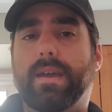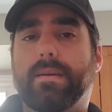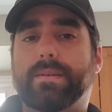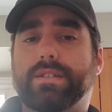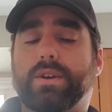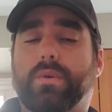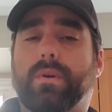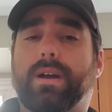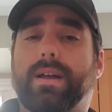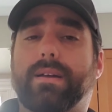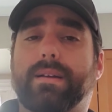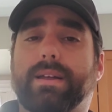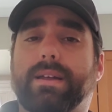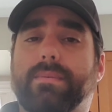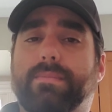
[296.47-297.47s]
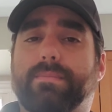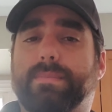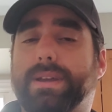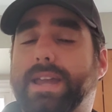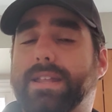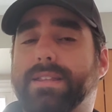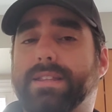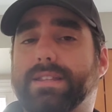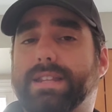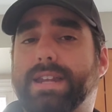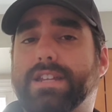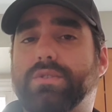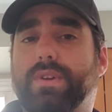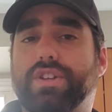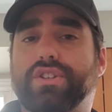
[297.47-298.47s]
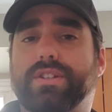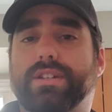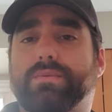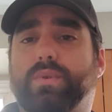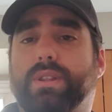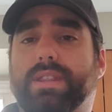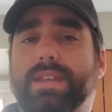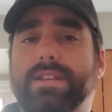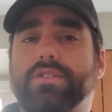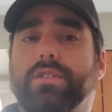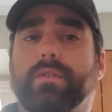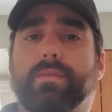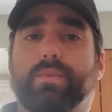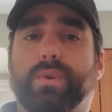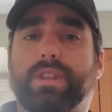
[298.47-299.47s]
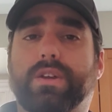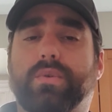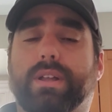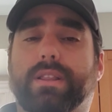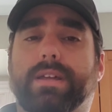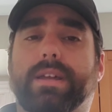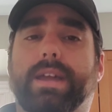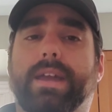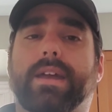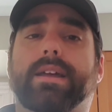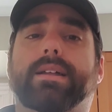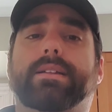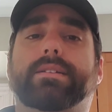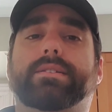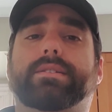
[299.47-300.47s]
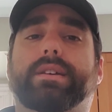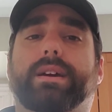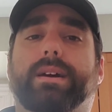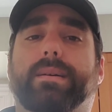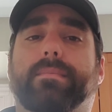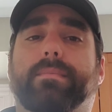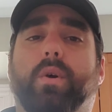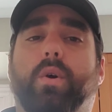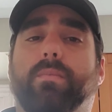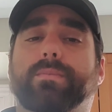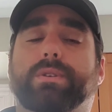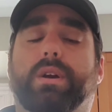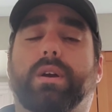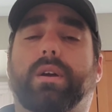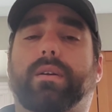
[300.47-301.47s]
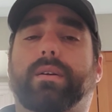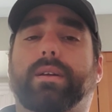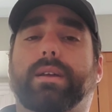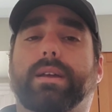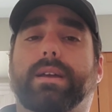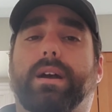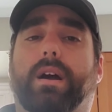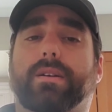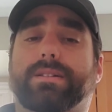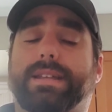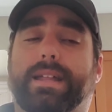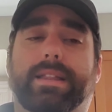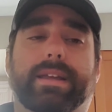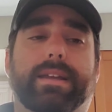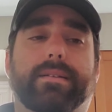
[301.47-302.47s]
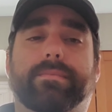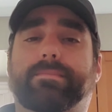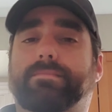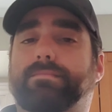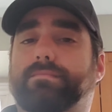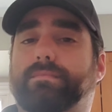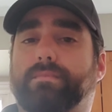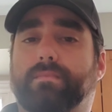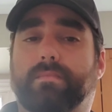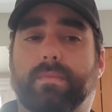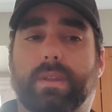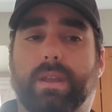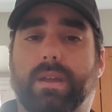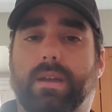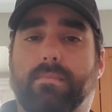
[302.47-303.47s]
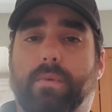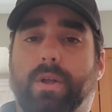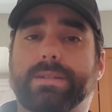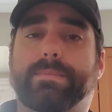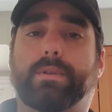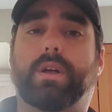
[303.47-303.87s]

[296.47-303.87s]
So again, the next question is when things are really quickly and homes are selling multiple